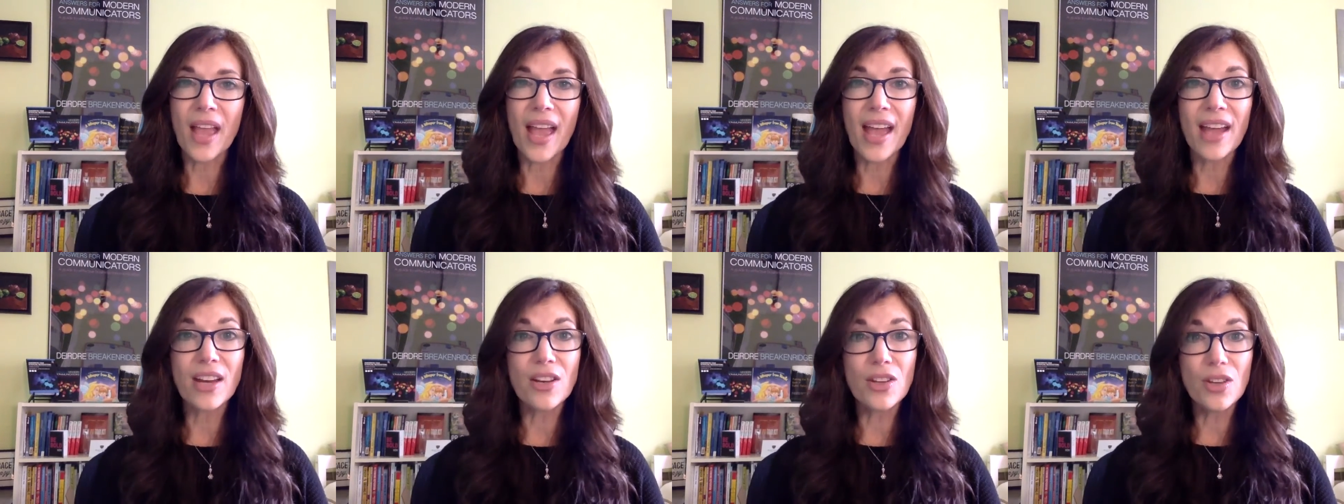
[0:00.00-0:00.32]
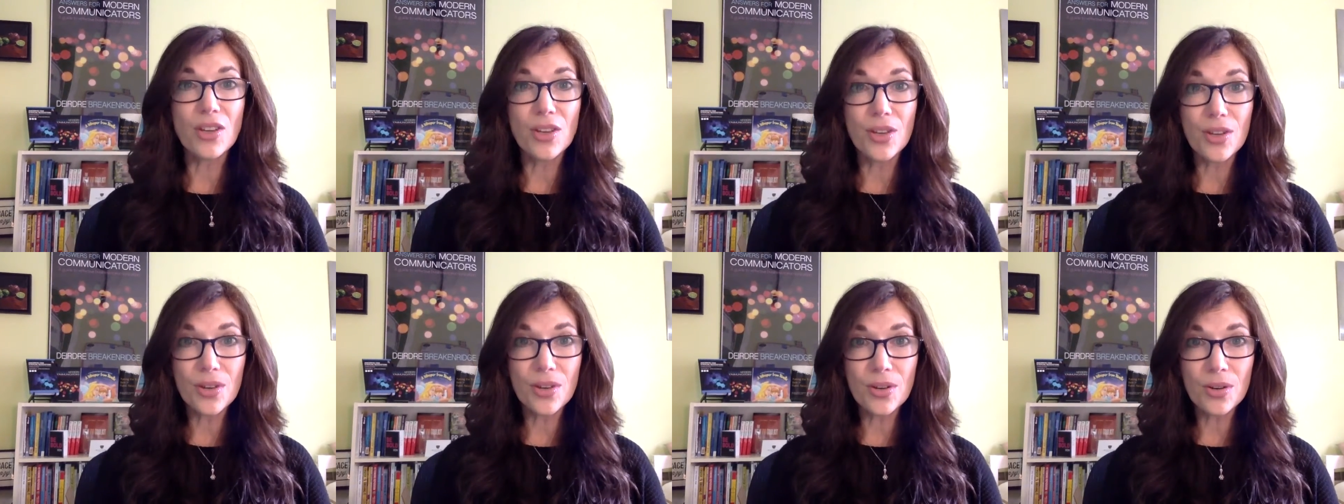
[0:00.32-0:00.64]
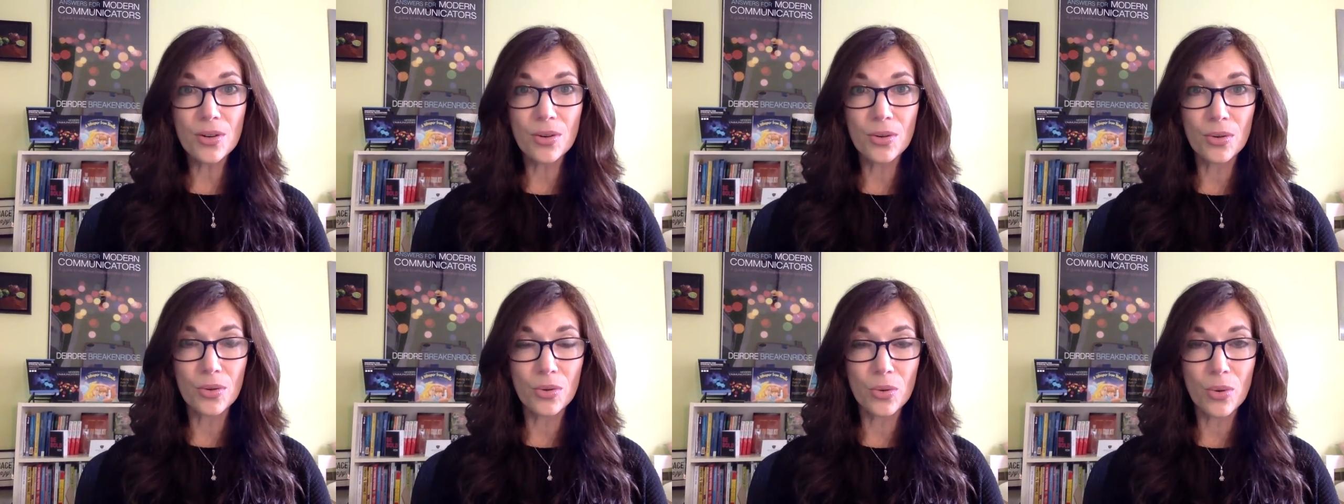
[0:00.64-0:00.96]
And
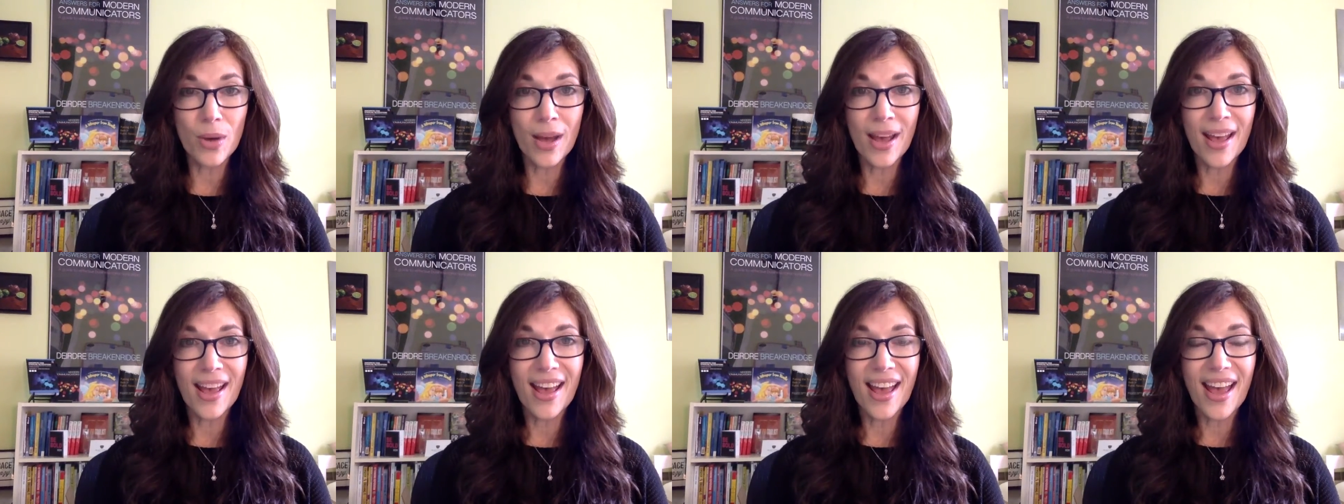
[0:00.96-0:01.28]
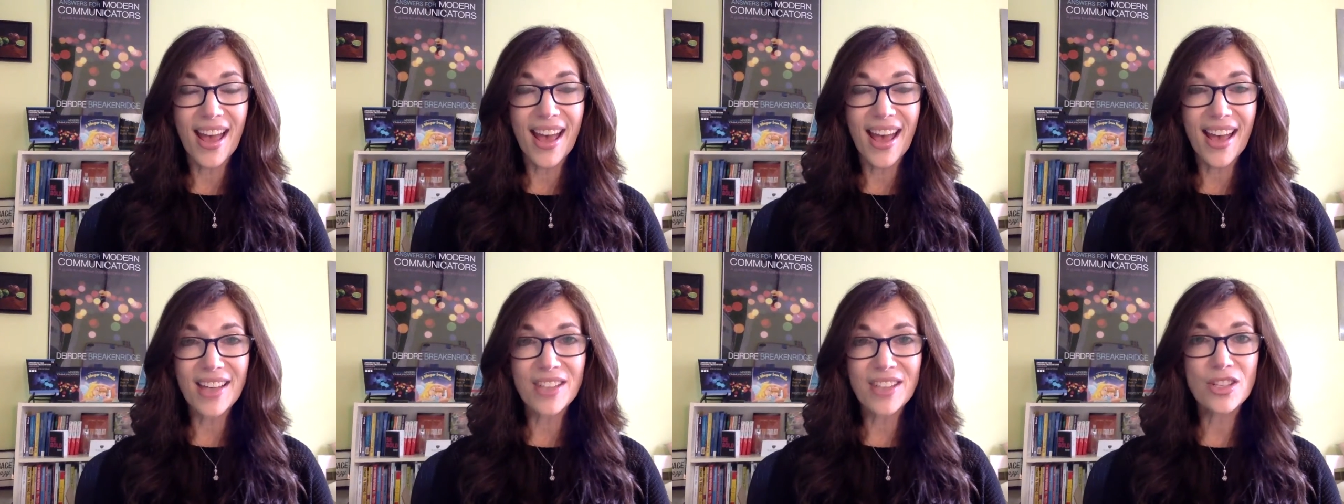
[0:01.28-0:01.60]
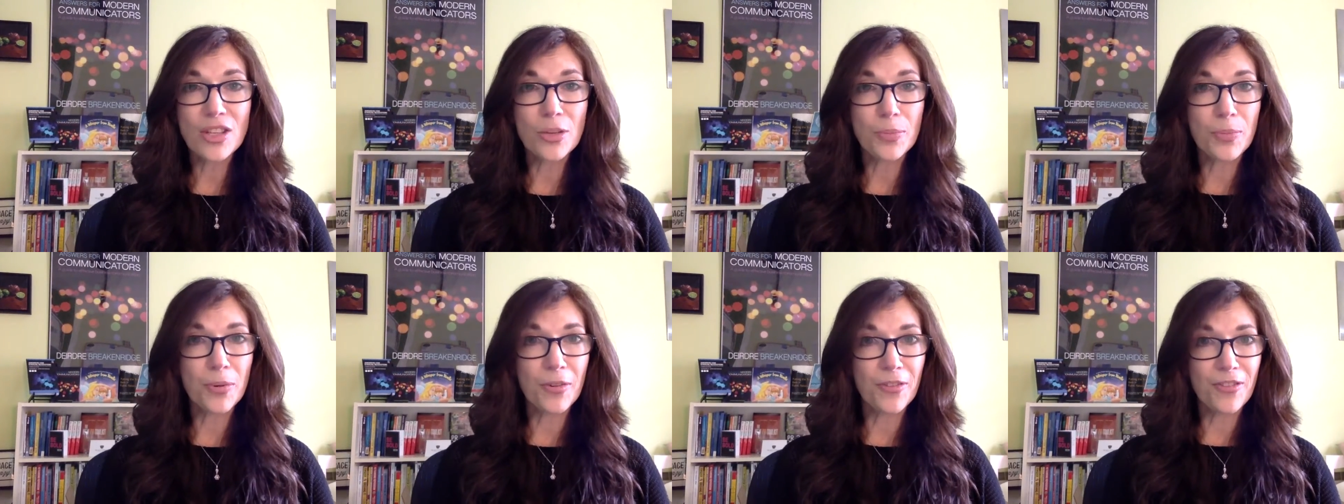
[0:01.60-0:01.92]
you,
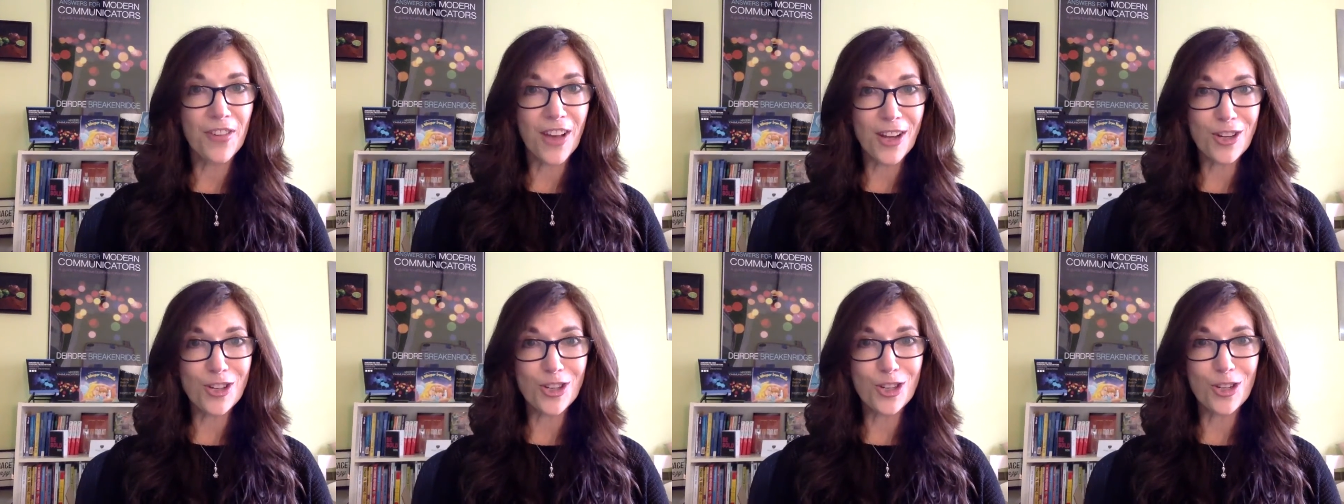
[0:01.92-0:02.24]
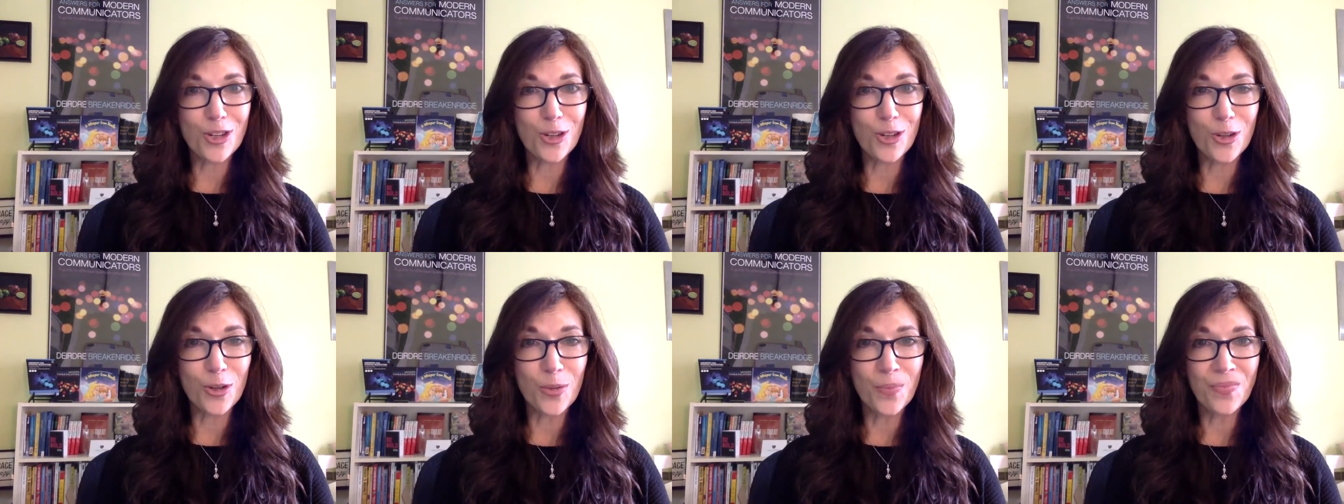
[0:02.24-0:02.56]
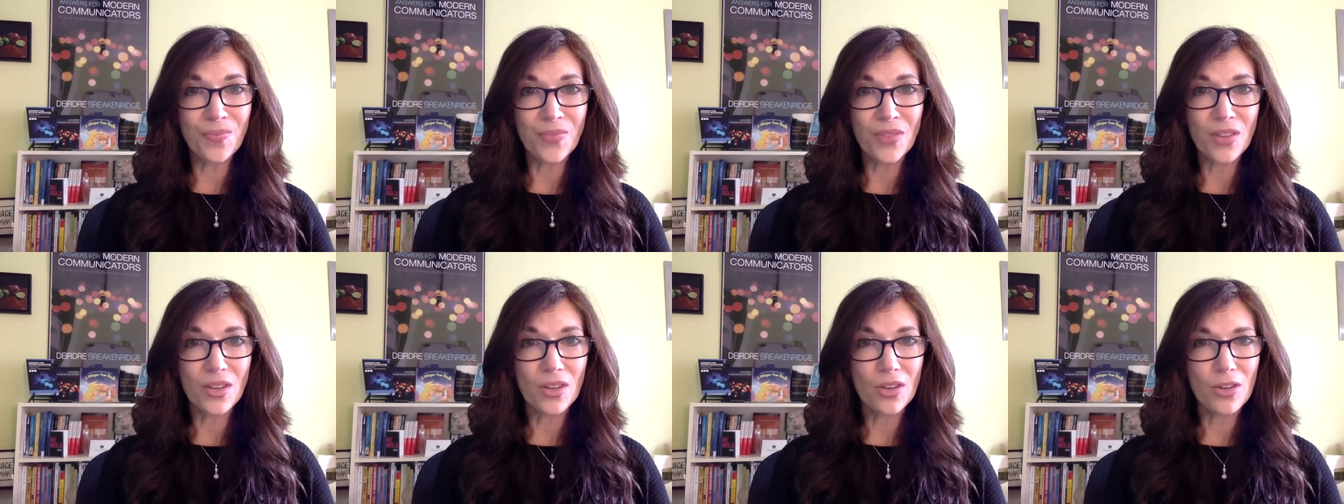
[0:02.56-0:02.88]
as the professional